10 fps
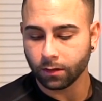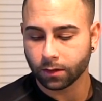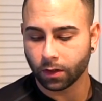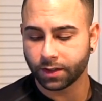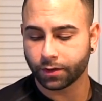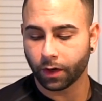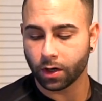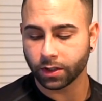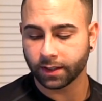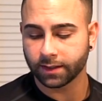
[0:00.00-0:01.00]
So it's
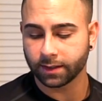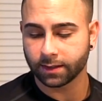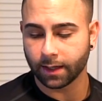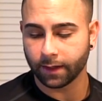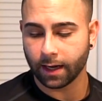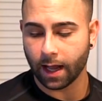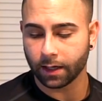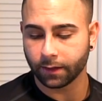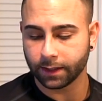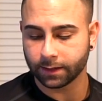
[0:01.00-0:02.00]
367
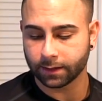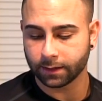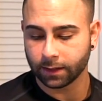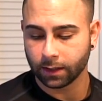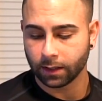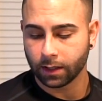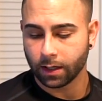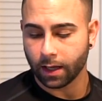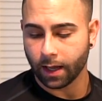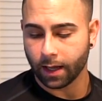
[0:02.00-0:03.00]
calories
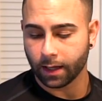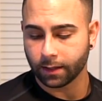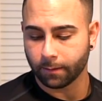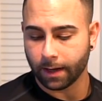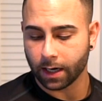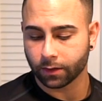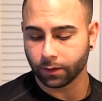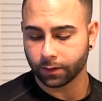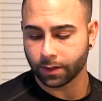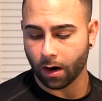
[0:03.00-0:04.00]
and the
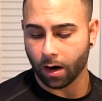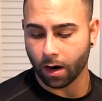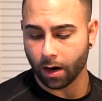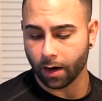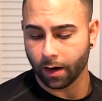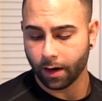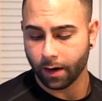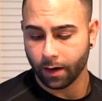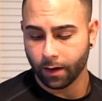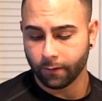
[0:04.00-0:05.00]
macros are
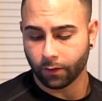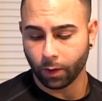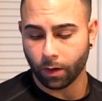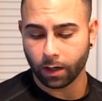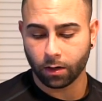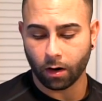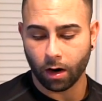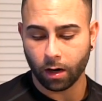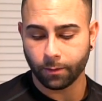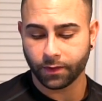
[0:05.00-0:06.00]
41
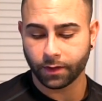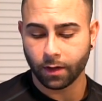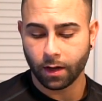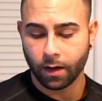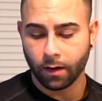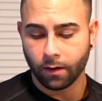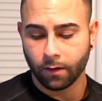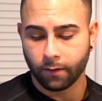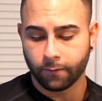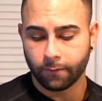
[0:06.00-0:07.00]
carbs,
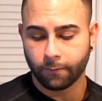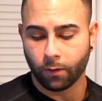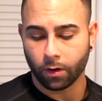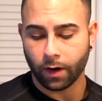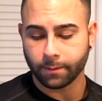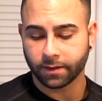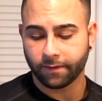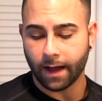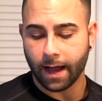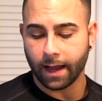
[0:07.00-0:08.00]
4 grams of
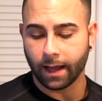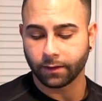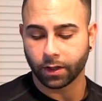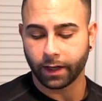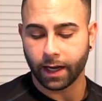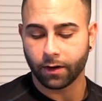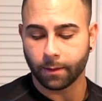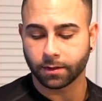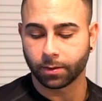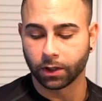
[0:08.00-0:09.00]
fat, and 38
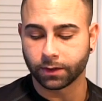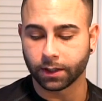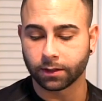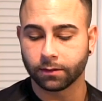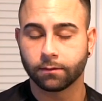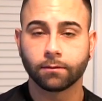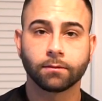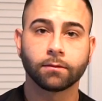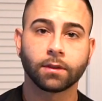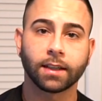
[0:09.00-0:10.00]
grams of protein.
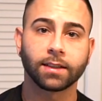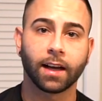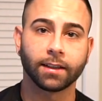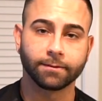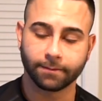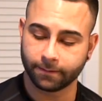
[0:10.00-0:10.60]
Let's get it.